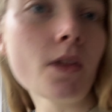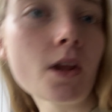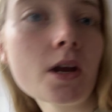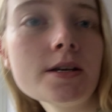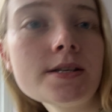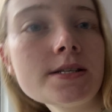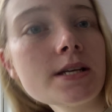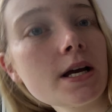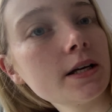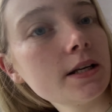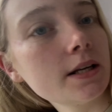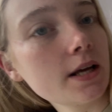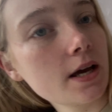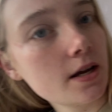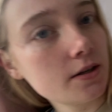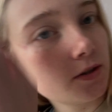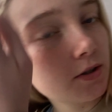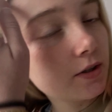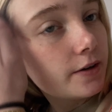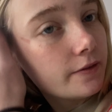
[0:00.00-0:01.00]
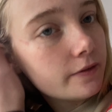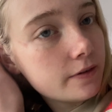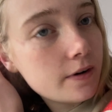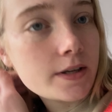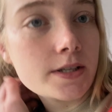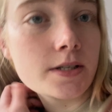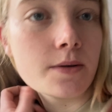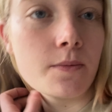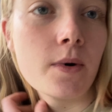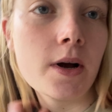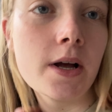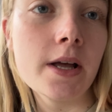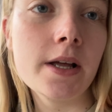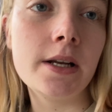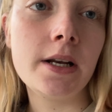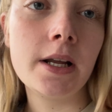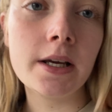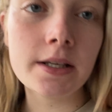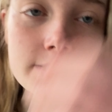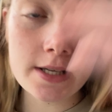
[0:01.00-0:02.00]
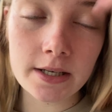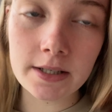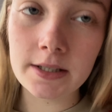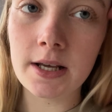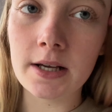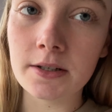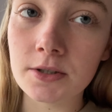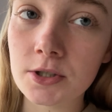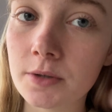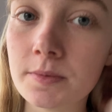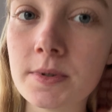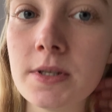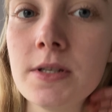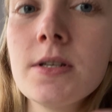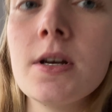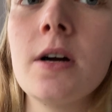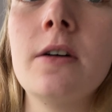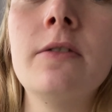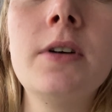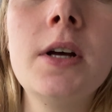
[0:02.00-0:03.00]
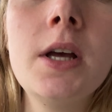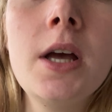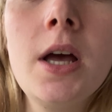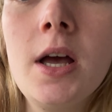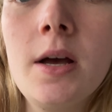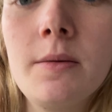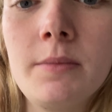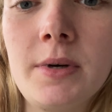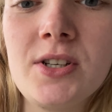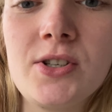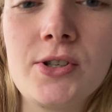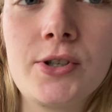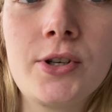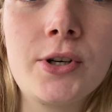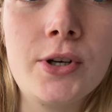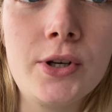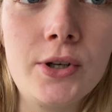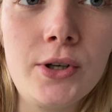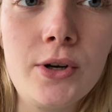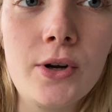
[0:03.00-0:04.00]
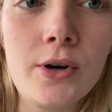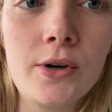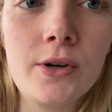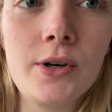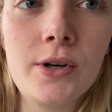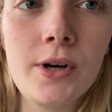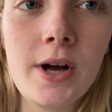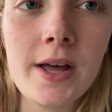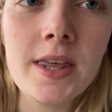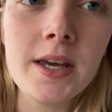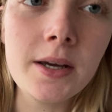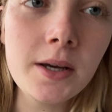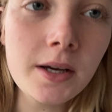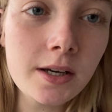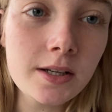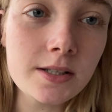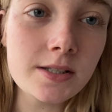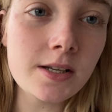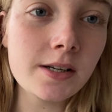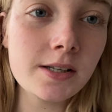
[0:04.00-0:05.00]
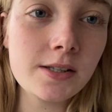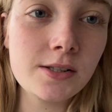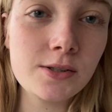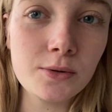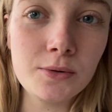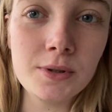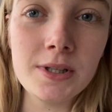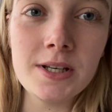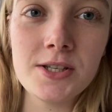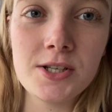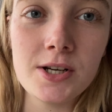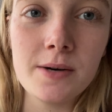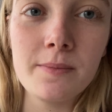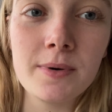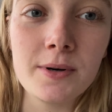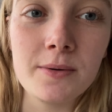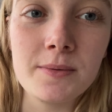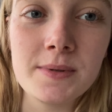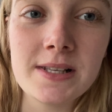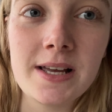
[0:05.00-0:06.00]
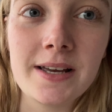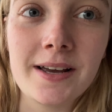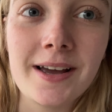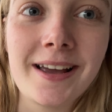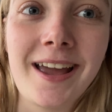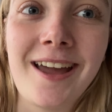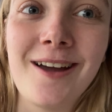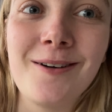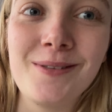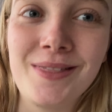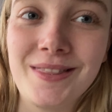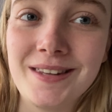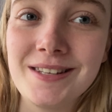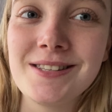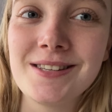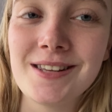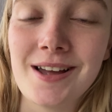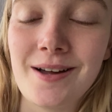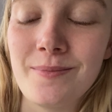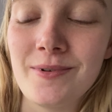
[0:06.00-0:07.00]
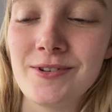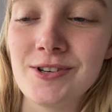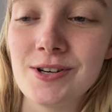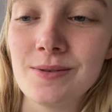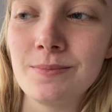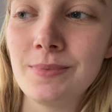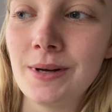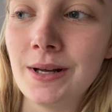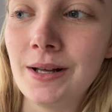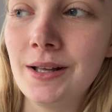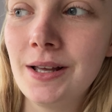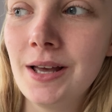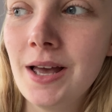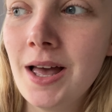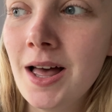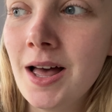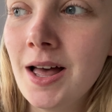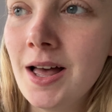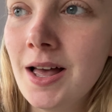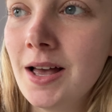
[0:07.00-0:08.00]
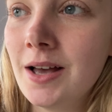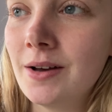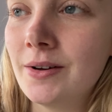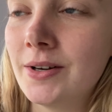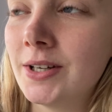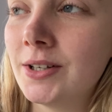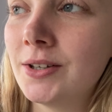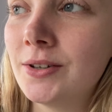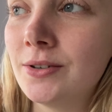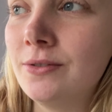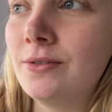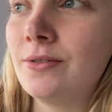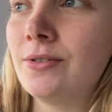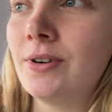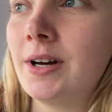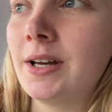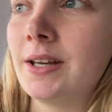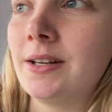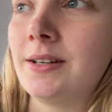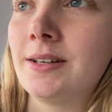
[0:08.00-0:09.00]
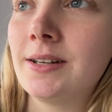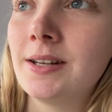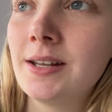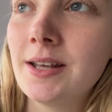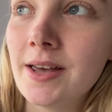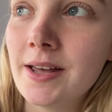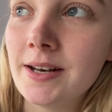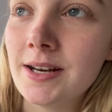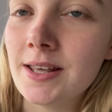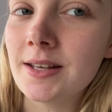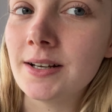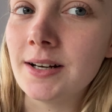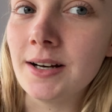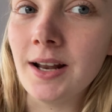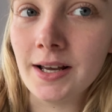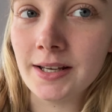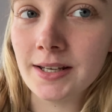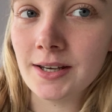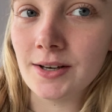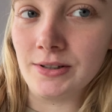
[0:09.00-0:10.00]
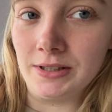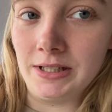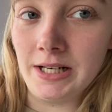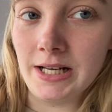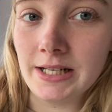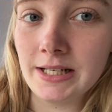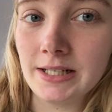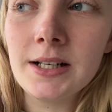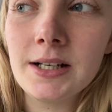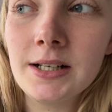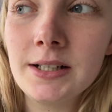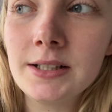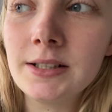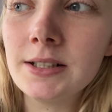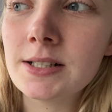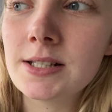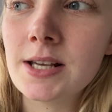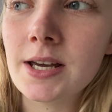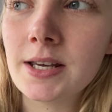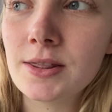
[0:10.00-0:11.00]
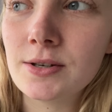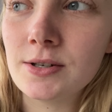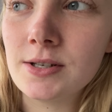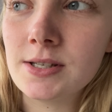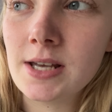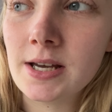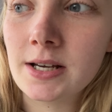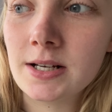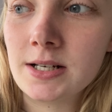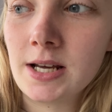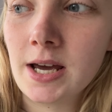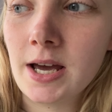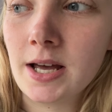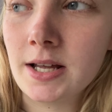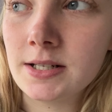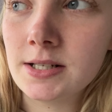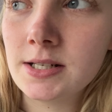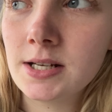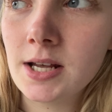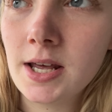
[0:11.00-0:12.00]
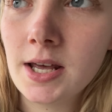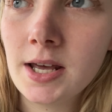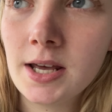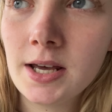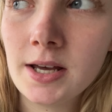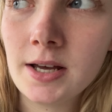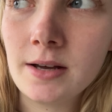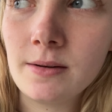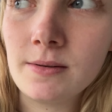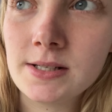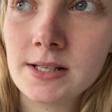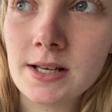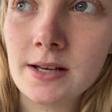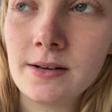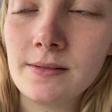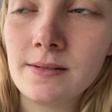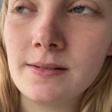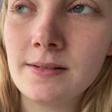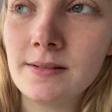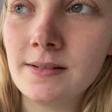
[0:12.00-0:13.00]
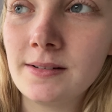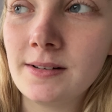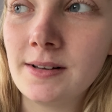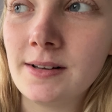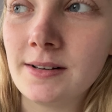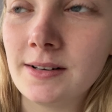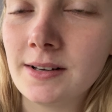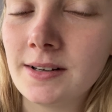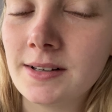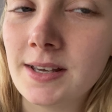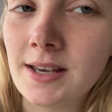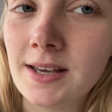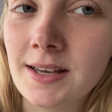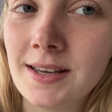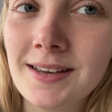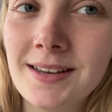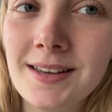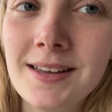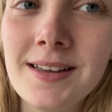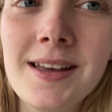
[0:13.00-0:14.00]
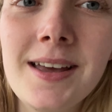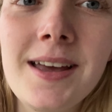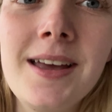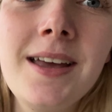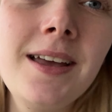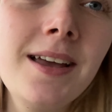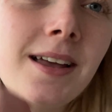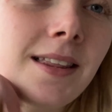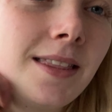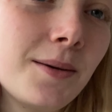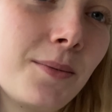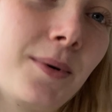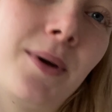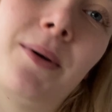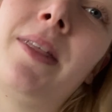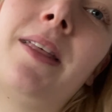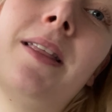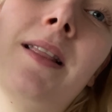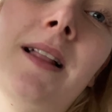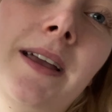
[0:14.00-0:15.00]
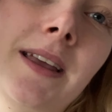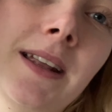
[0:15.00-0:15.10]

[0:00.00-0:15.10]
secondhand, try find somewhere in like secondhand shops and stuff, but I just could not. I think because I saw this jumper and was like, okay, I want this type of jumper, and I couldn't find anything like it online. I just like through secondhand, I was like, oh, okay. And then we were like